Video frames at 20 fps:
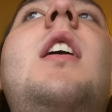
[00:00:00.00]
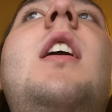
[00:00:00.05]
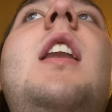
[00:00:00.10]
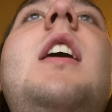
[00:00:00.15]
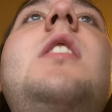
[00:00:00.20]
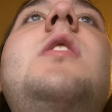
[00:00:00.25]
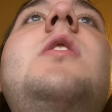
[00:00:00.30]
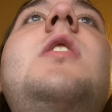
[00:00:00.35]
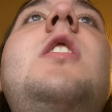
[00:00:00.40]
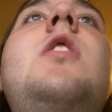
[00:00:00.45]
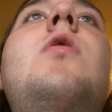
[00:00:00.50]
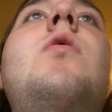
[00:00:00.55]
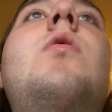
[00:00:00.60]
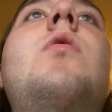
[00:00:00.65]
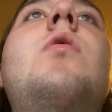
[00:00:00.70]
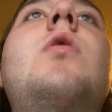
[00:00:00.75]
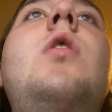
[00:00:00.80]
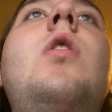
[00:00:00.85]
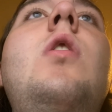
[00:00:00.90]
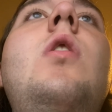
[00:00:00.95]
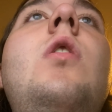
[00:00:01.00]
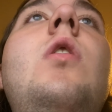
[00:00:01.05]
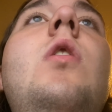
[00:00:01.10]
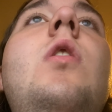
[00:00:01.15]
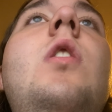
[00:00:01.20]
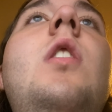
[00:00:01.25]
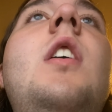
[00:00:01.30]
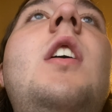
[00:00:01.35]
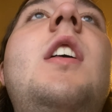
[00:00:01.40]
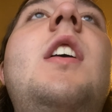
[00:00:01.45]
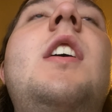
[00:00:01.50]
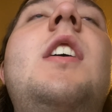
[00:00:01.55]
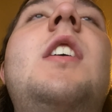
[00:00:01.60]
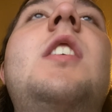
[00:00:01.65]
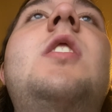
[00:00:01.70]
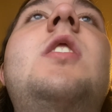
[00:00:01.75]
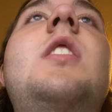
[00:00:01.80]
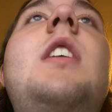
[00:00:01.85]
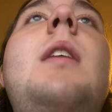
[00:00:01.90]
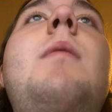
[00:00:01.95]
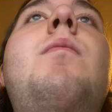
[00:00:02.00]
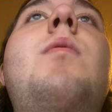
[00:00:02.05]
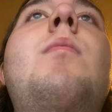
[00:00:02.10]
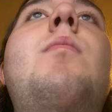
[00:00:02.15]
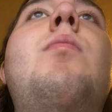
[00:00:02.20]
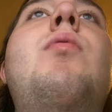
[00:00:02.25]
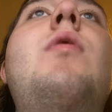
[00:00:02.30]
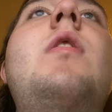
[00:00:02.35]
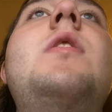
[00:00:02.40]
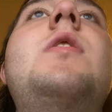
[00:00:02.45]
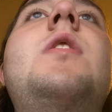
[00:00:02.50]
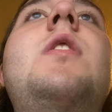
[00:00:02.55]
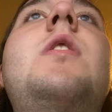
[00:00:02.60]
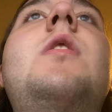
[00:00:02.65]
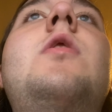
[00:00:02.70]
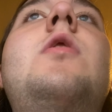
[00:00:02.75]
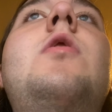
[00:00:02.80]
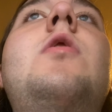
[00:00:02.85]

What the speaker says: an 18-year-old girl, escaped from prison.